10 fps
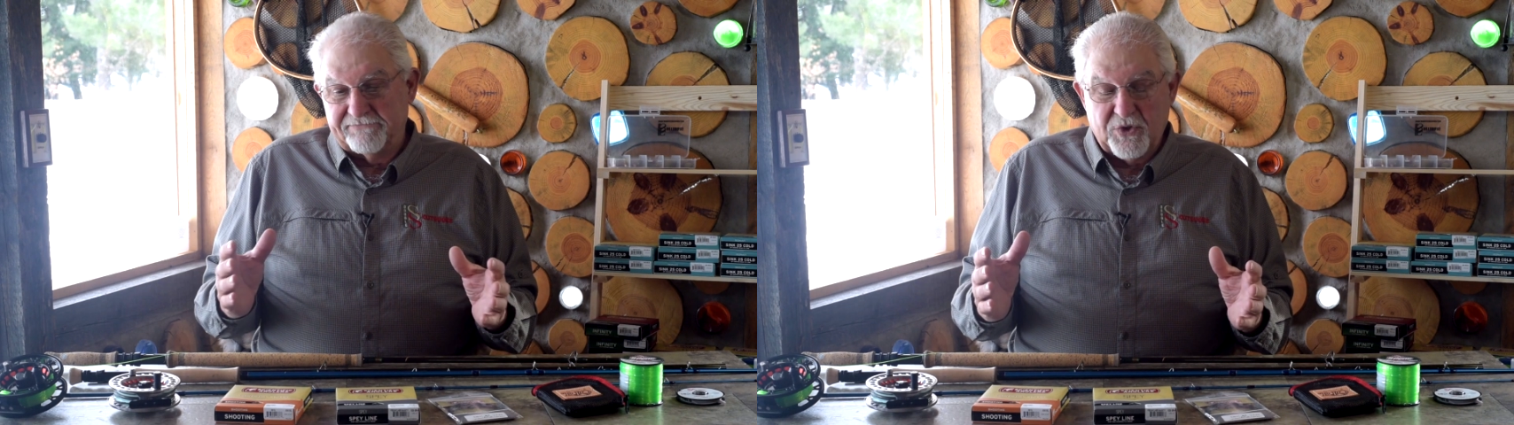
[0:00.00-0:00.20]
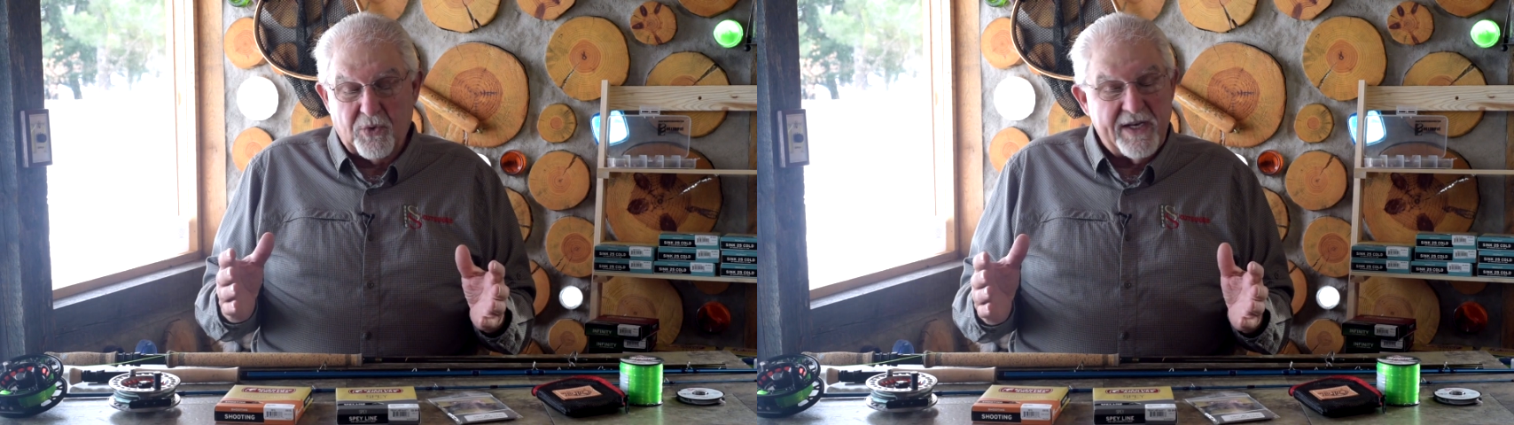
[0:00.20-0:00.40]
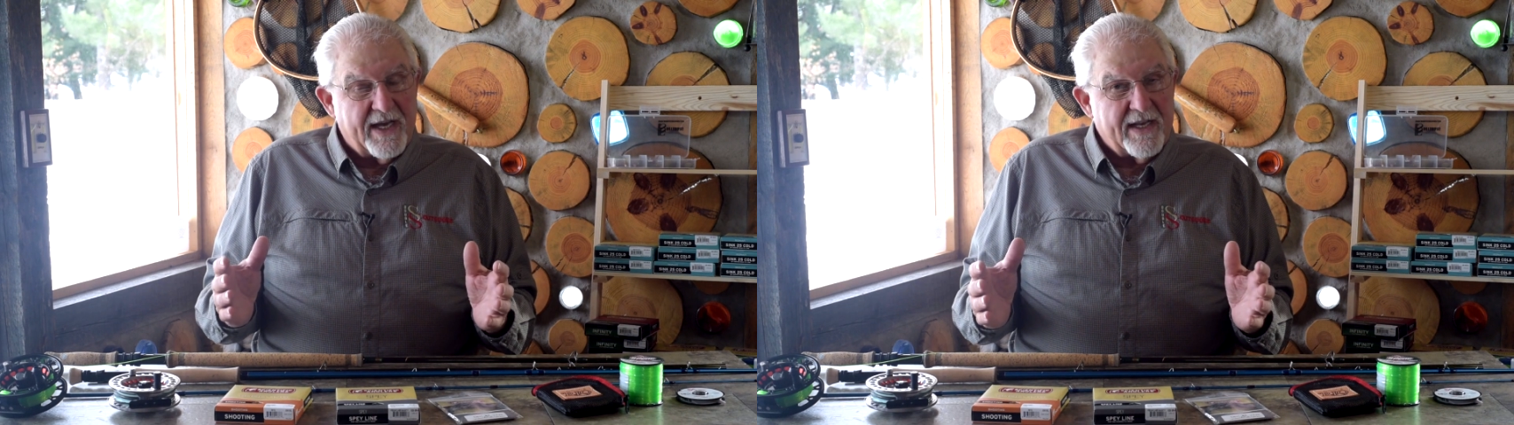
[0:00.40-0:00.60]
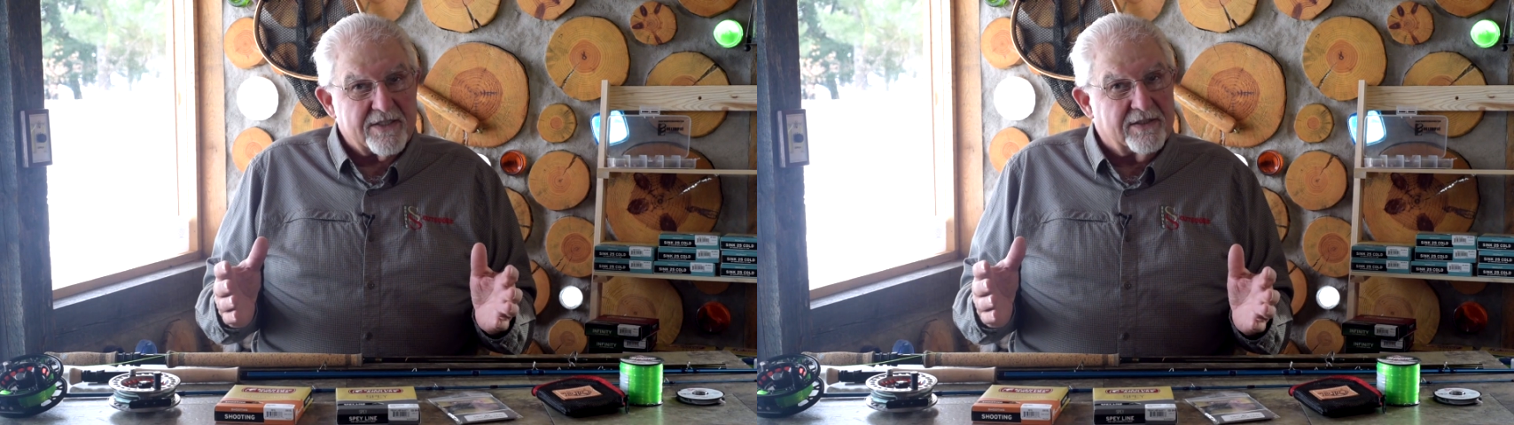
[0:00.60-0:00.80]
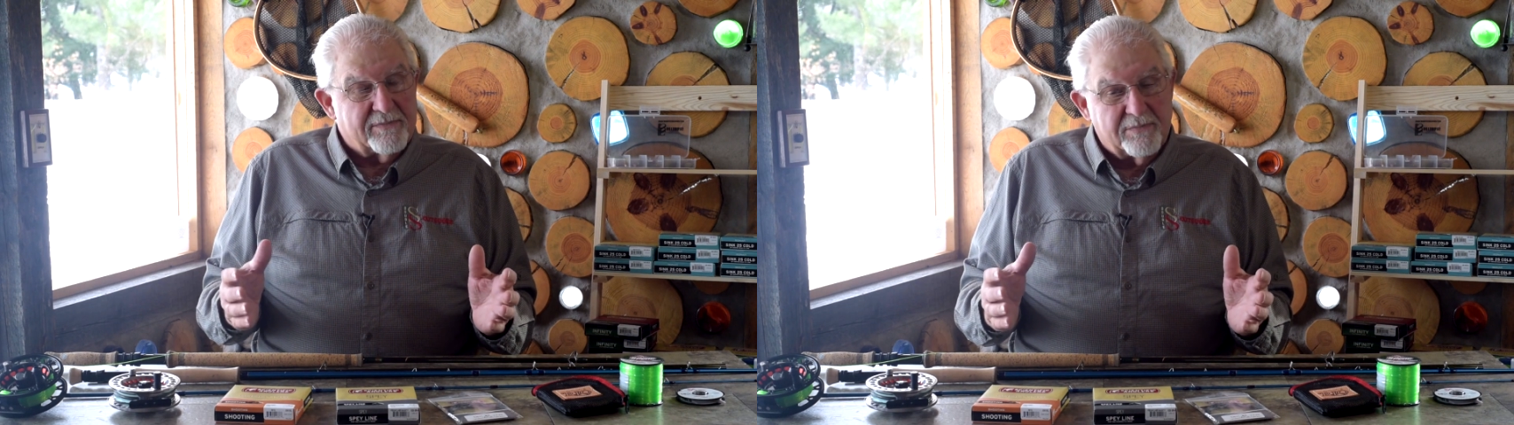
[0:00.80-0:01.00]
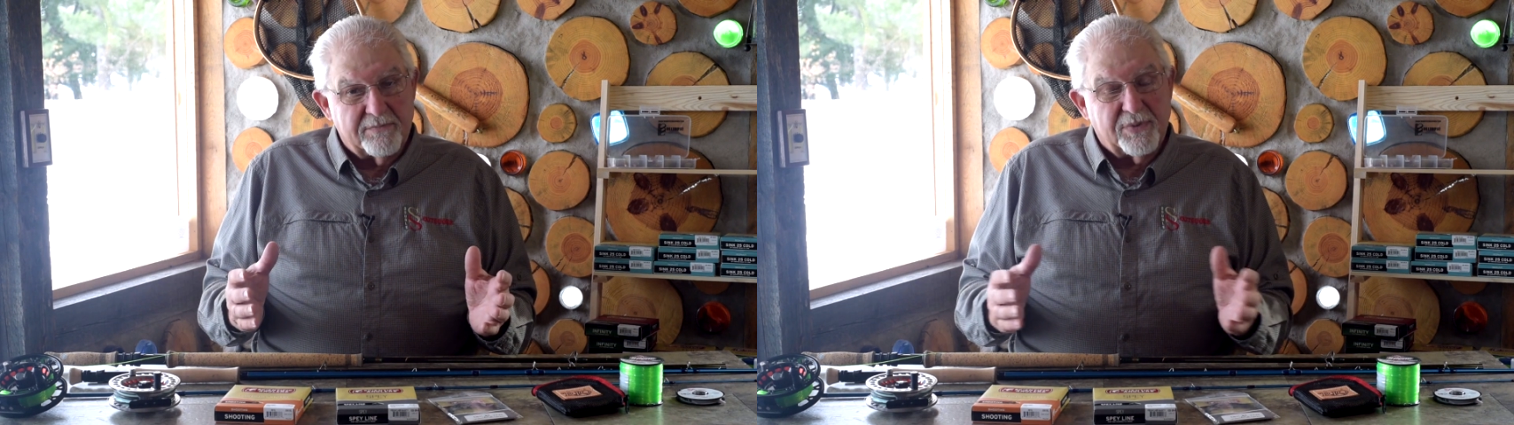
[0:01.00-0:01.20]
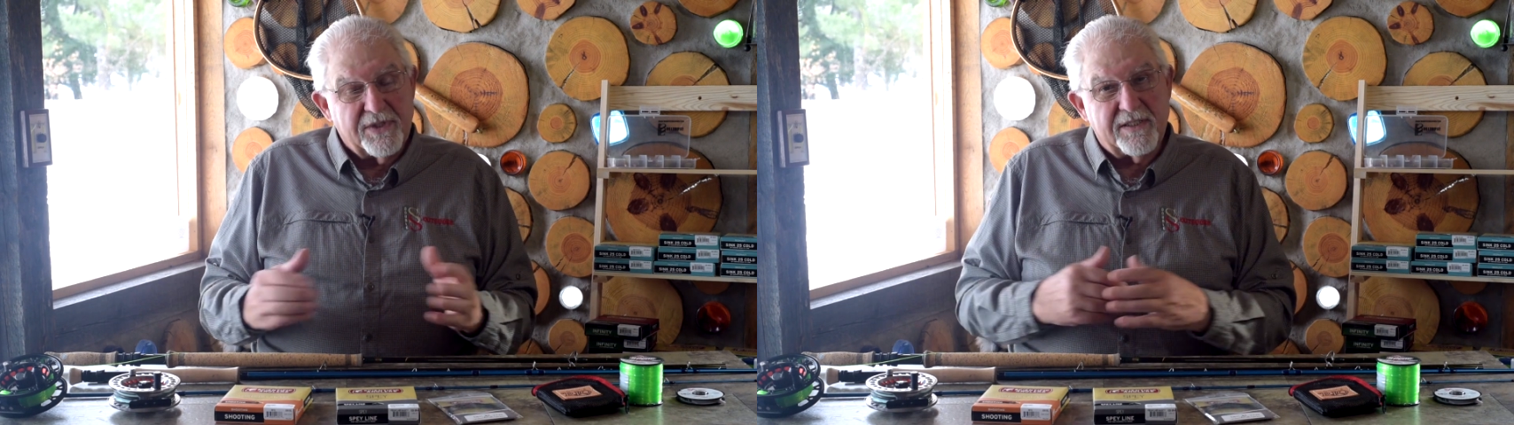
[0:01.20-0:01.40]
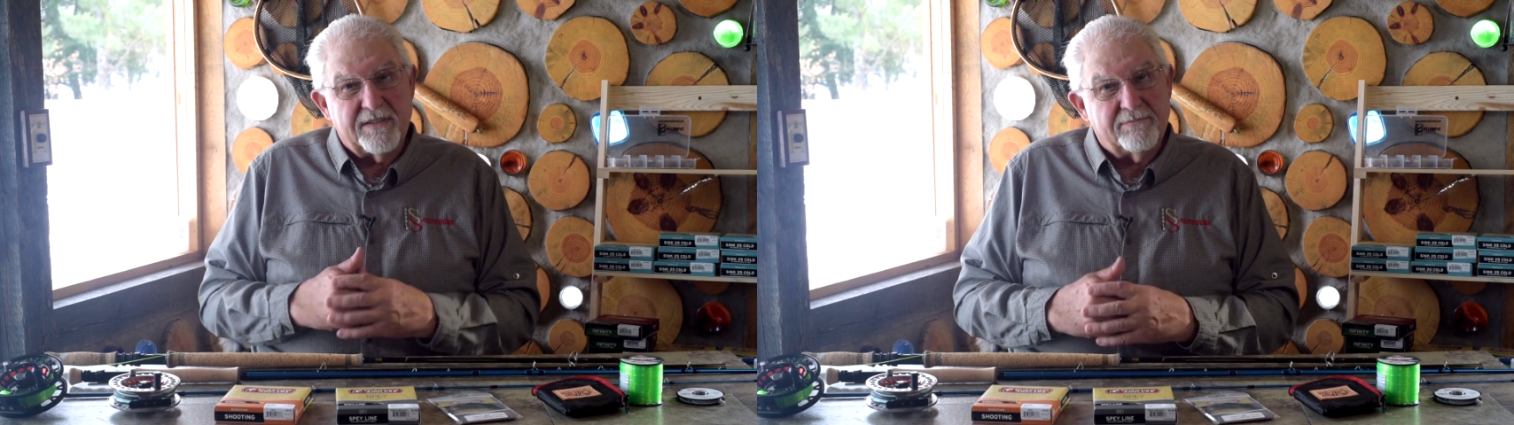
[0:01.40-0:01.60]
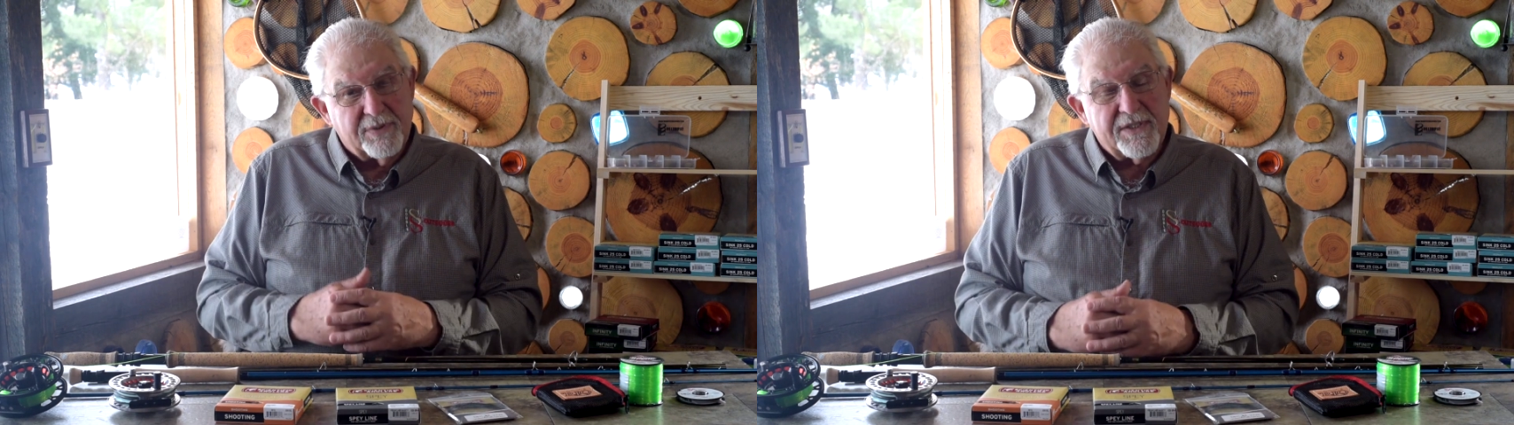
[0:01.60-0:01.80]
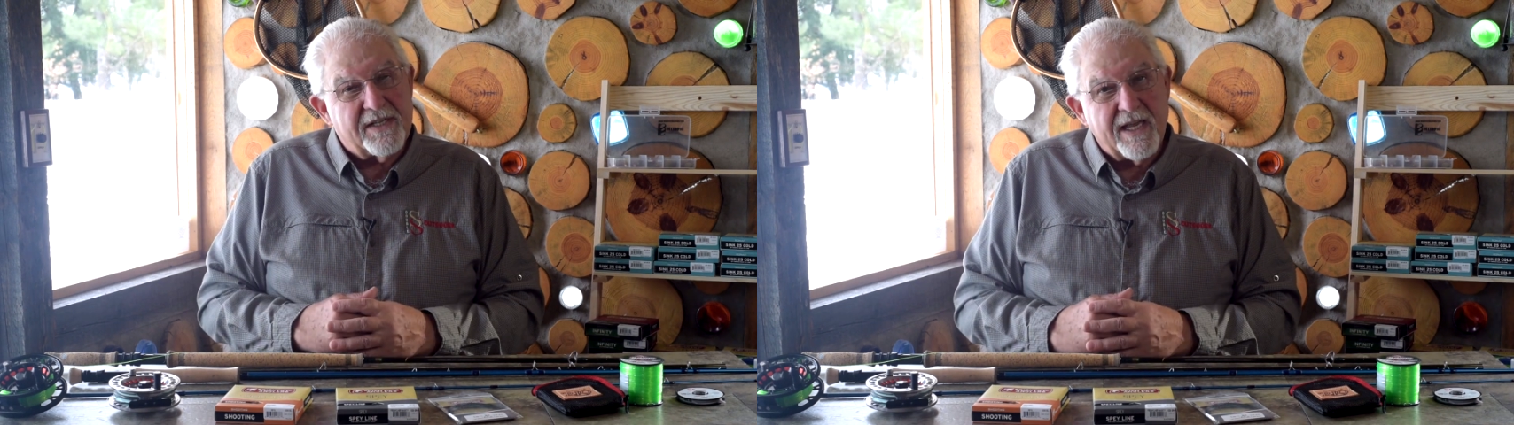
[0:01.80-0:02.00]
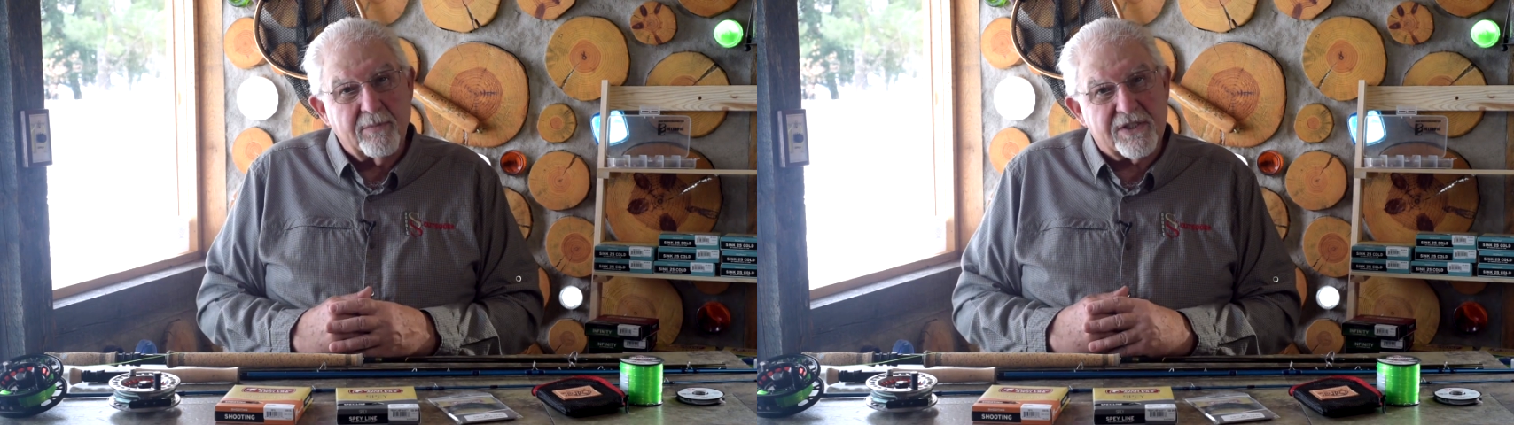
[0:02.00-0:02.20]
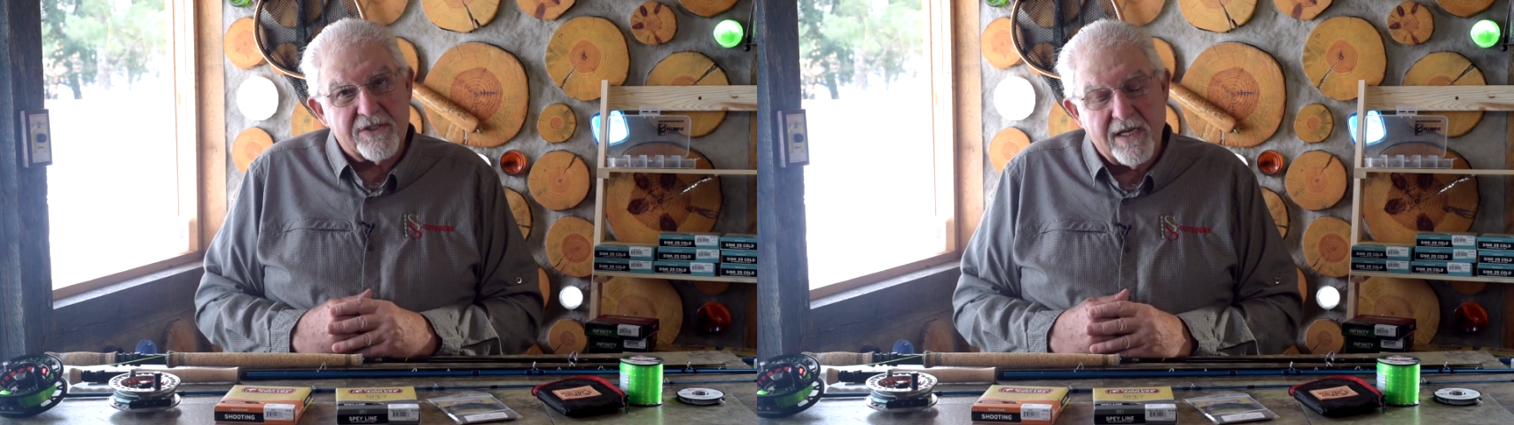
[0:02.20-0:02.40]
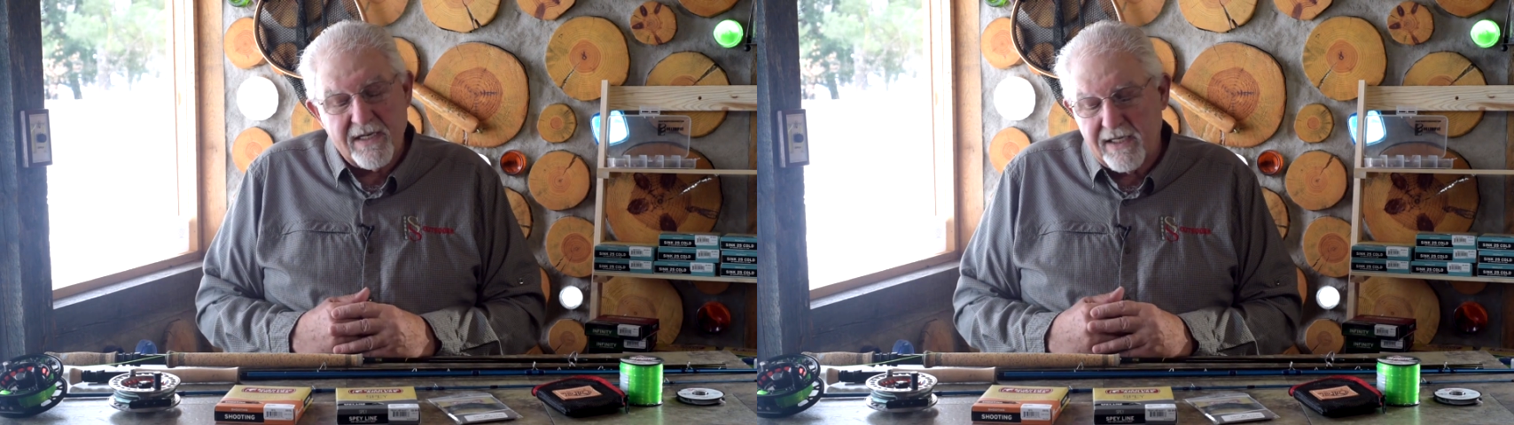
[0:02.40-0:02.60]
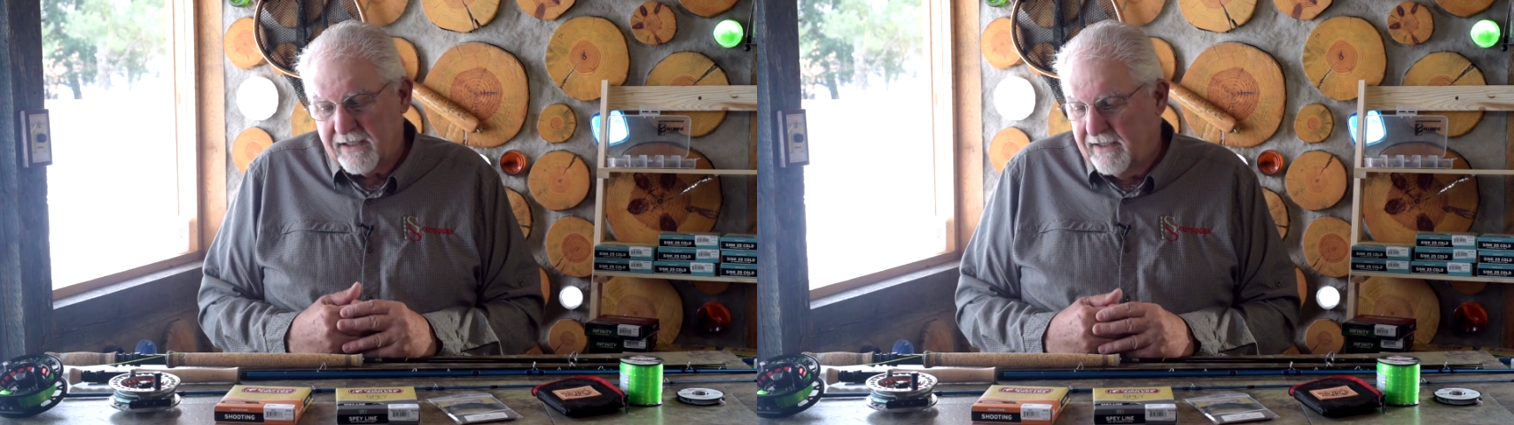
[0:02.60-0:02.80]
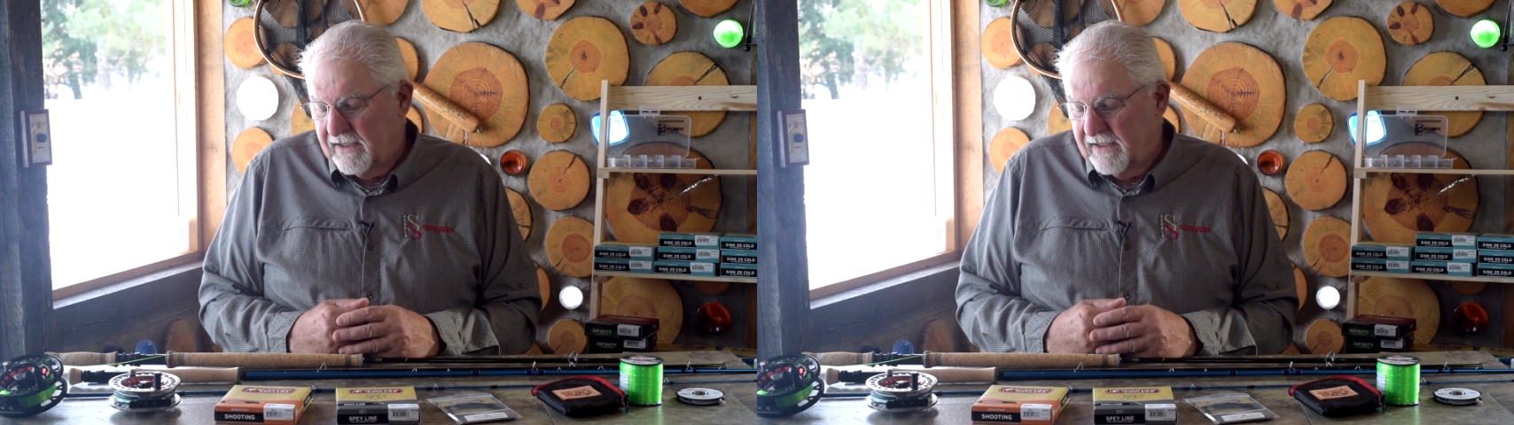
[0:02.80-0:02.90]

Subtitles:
quite honestly, pretty damn exciting.